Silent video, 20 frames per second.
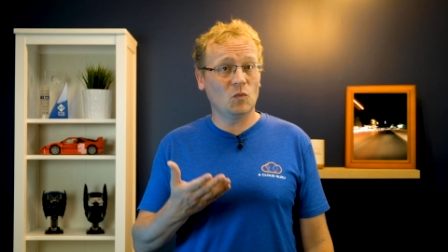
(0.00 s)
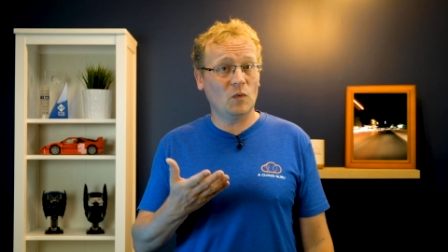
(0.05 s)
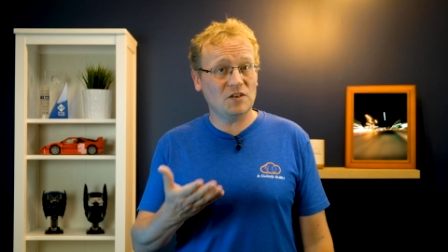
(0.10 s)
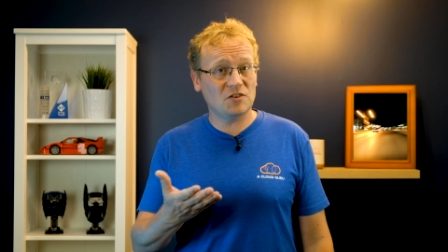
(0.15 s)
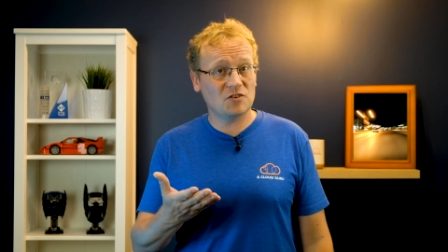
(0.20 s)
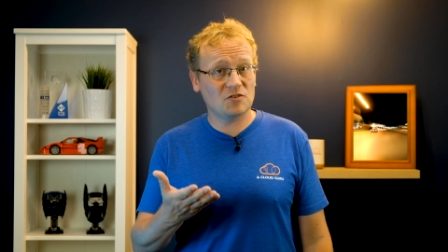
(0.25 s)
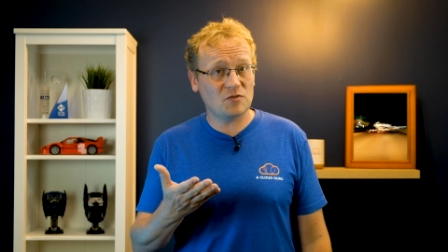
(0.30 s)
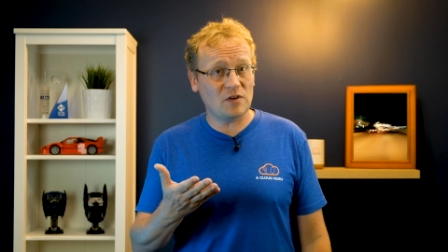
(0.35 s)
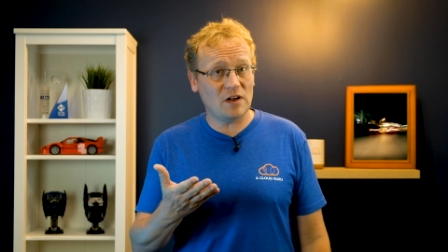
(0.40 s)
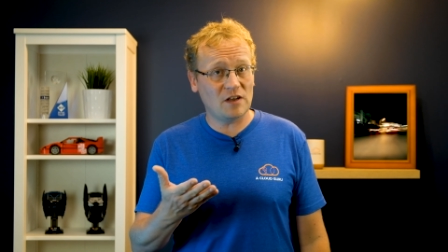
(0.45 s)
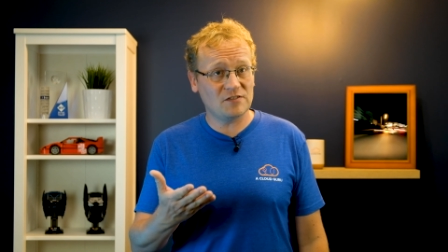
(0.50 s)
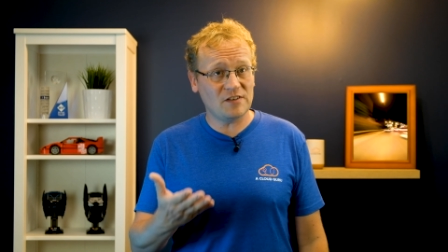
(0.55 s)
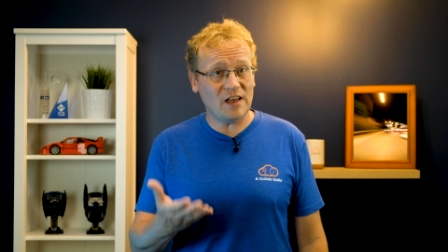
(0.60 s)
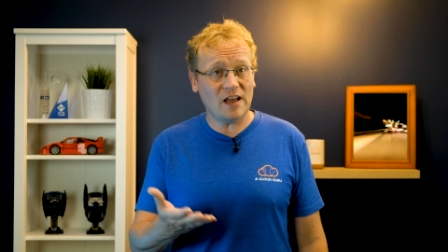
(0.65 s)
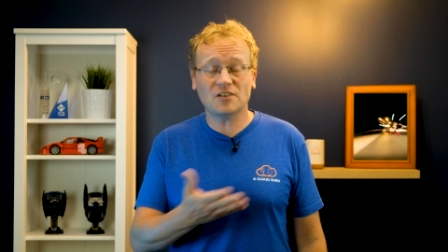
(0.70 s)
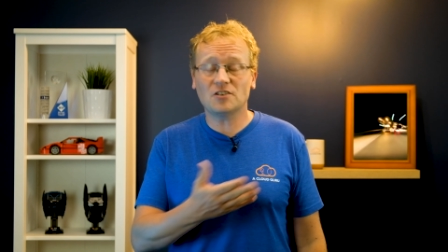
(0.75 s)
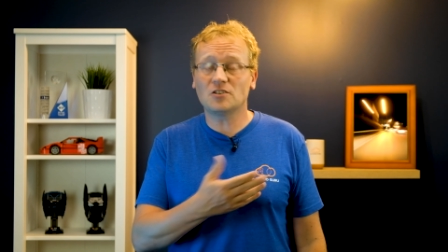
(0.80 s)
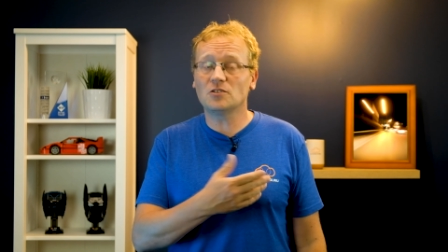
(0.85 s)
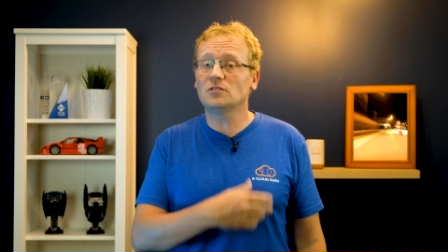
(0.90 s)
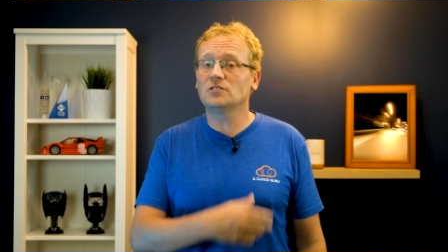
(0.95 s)
which
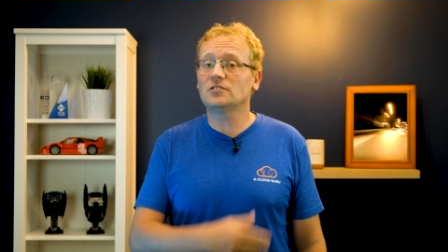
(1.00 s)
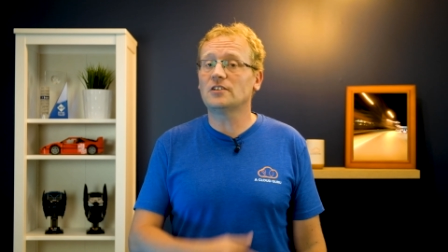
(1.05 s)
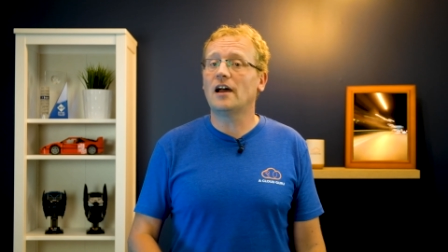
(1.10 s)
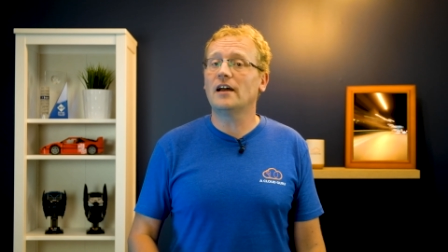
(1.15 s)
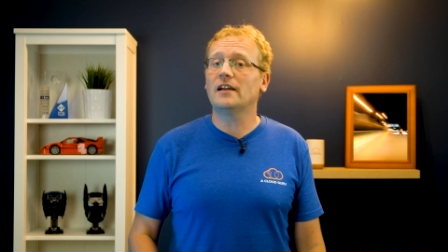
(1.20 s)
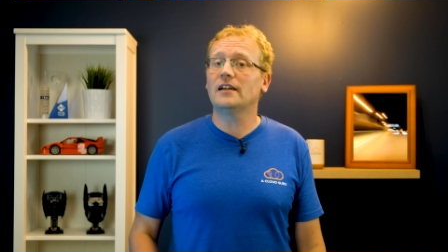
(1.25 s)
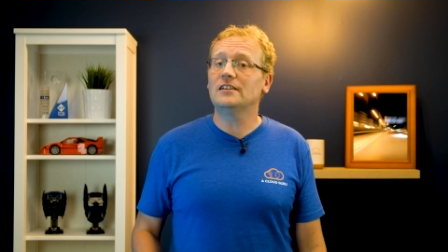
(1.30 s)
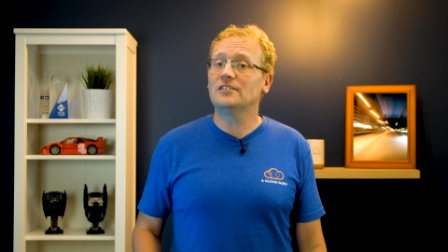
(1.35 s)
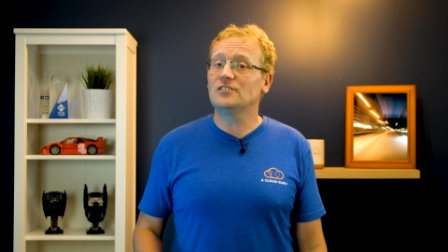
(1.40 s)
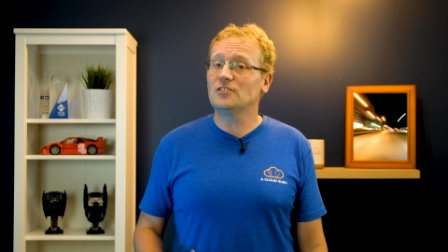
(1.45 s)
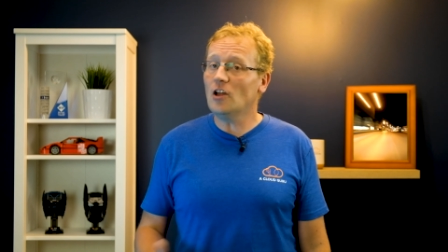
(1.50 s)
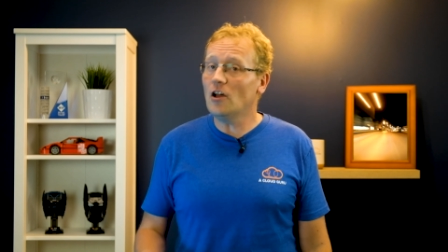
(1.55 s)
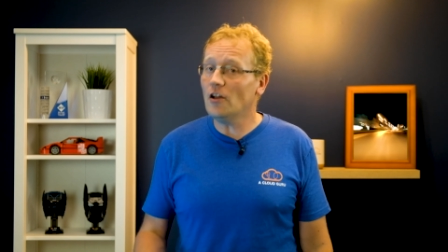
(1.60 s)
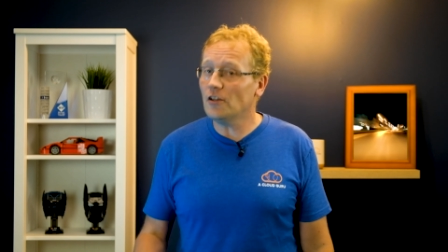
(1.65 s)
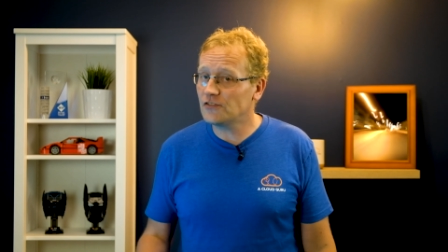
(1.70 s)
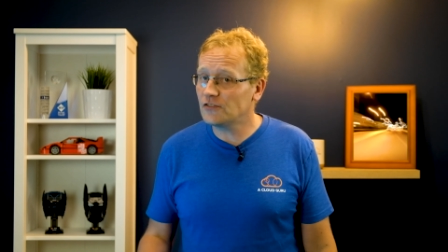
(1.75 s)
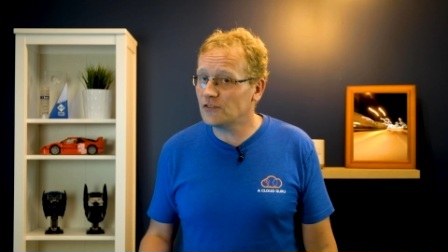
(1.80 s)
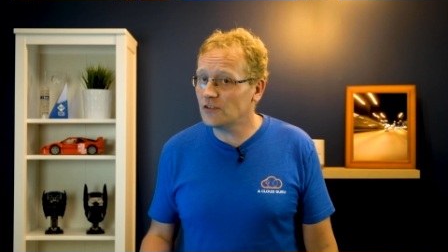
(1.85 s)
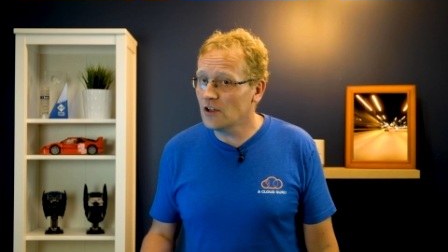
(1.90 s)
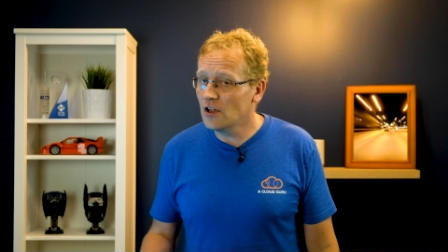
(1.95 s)
transactional data is
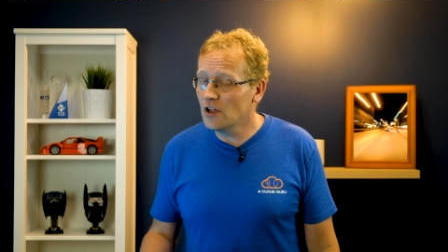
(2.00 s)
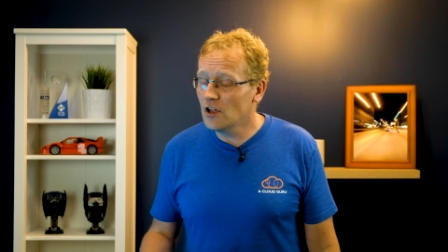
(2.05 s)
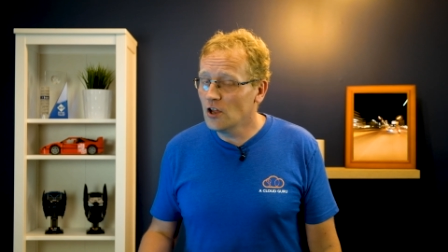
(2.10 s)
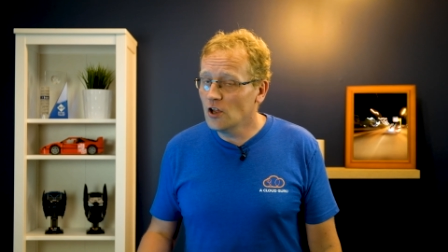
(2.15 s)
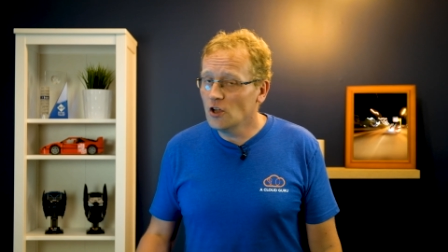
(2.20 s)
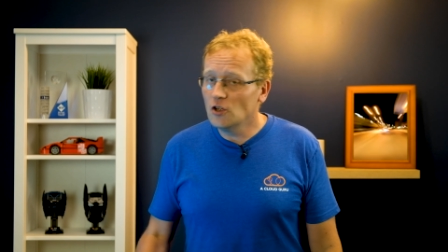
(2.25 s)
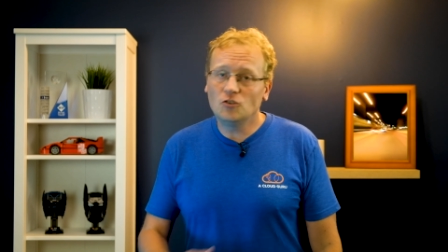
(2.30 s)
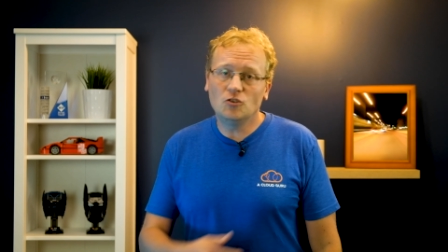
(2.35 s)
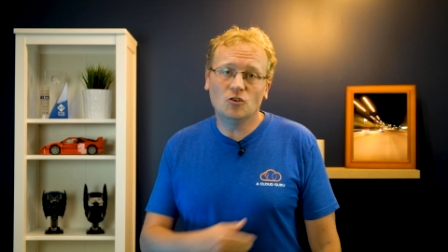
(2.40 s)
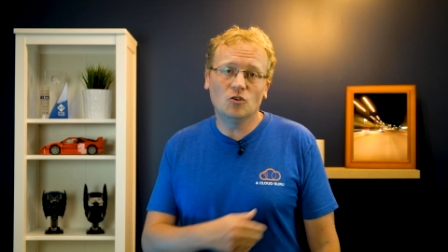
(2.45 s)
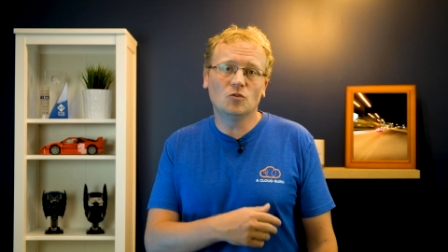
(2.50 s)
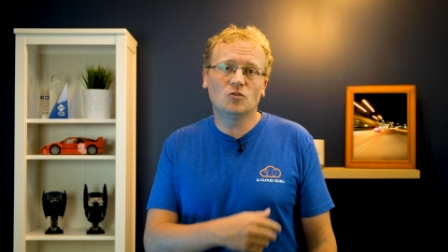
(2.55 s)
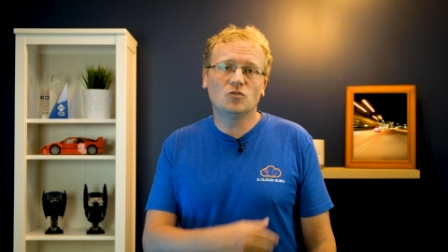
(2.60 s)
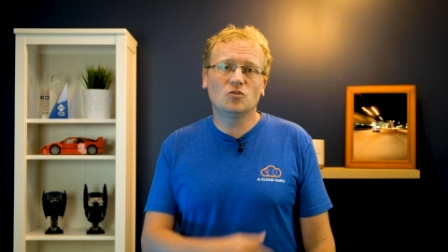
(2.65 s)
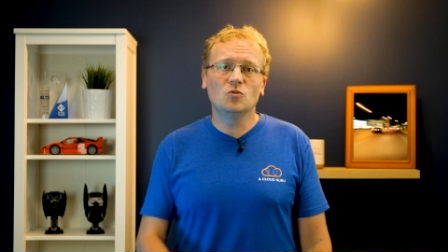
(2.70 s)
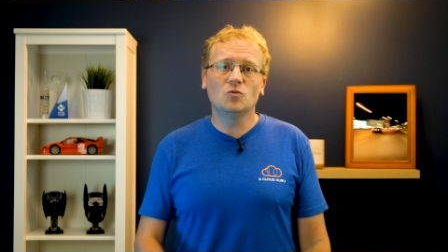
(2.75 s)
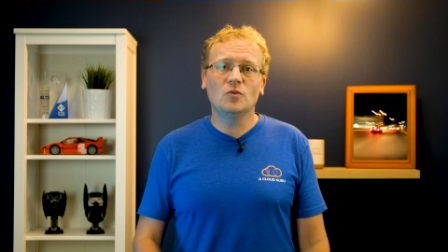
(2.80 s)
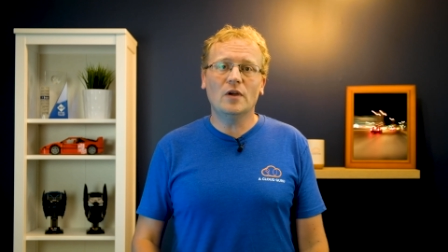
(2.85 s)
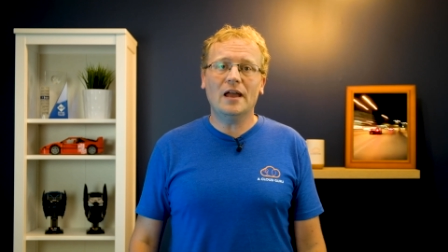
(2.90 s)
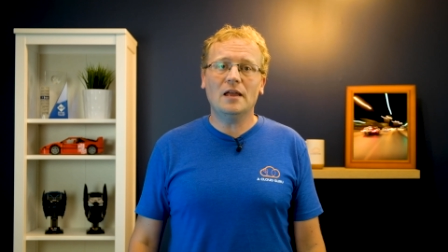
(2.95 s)
lost due
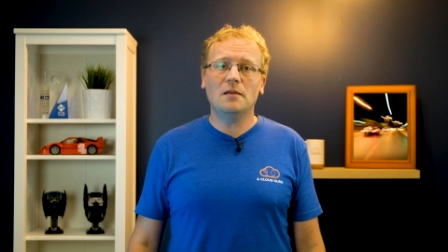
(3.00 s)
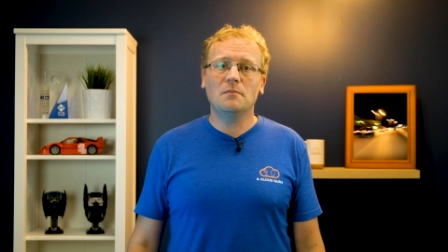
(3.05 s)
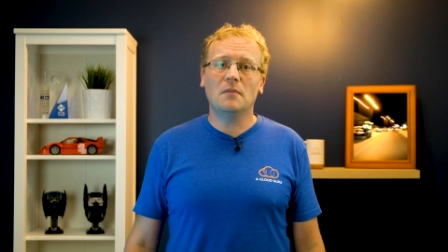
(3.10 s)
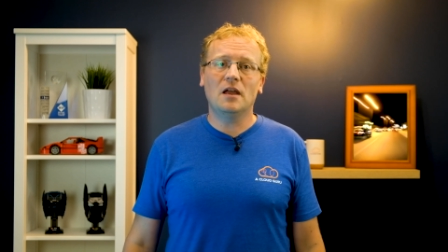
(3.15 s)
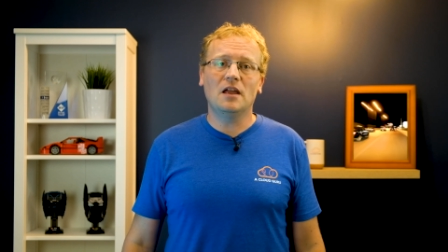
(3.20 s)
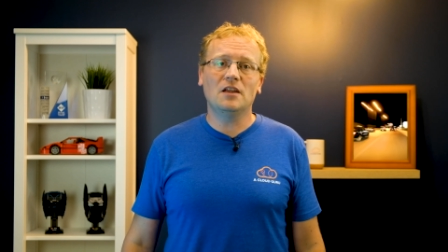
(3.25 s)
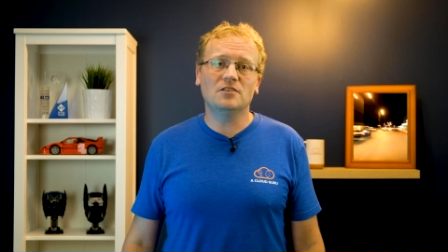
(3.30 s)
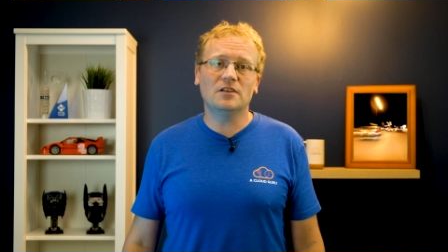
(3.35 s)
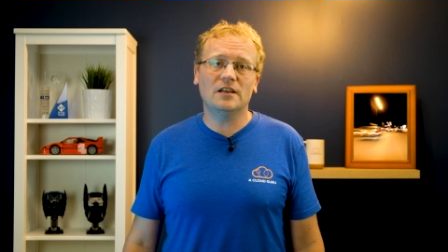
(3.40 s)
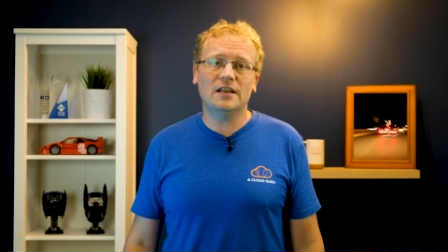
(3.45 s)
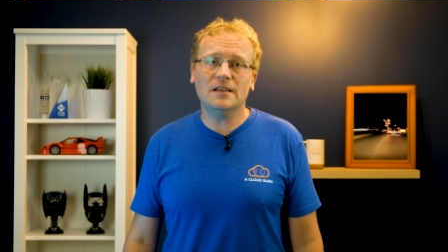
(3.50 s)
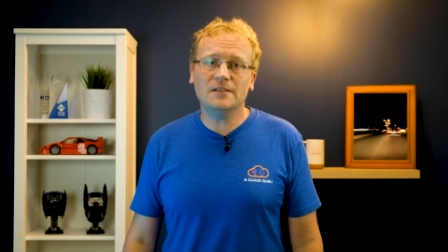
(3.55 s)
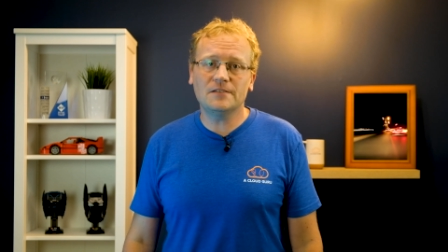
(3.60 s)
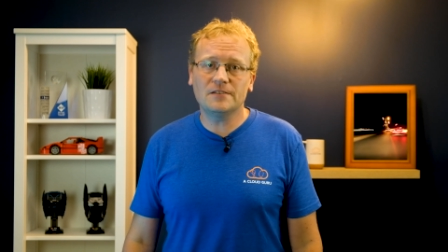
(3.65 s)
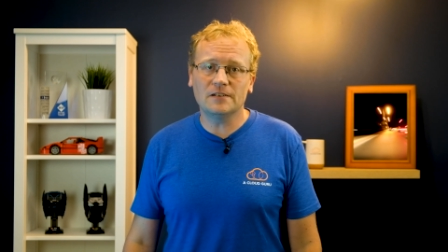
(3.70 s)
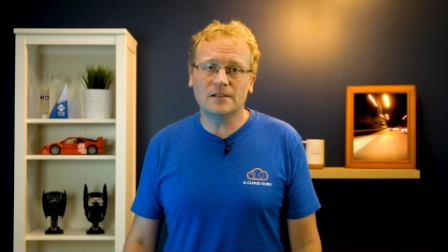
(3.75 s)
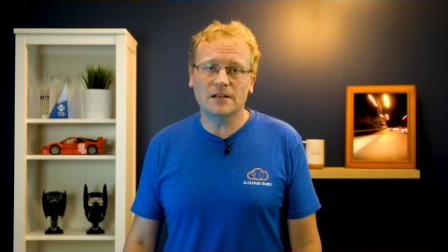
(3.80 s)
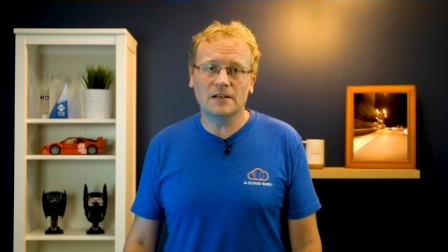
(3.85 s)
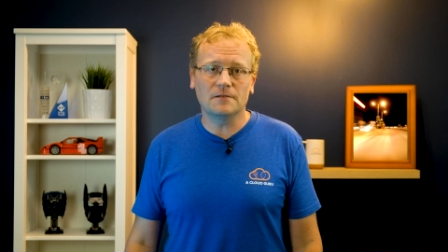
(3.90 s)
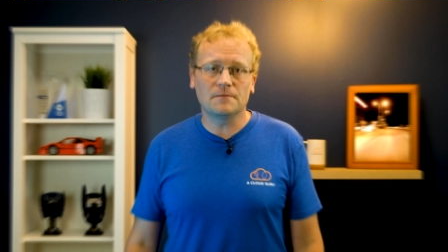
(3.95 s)
to a major incident.